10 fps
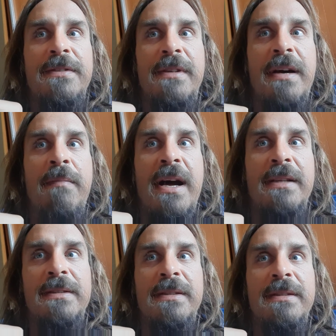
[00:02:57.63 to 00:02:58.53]
to their
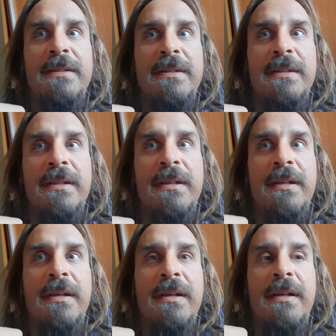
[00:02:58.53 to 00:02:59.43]
masters.
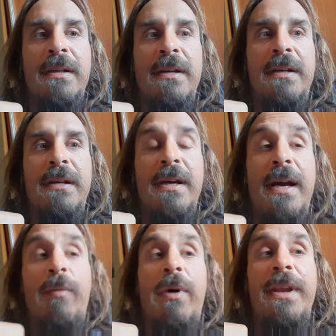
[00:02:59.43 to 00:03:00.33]

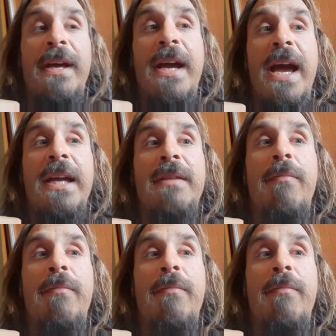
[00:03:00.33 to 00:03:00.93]
And what they hate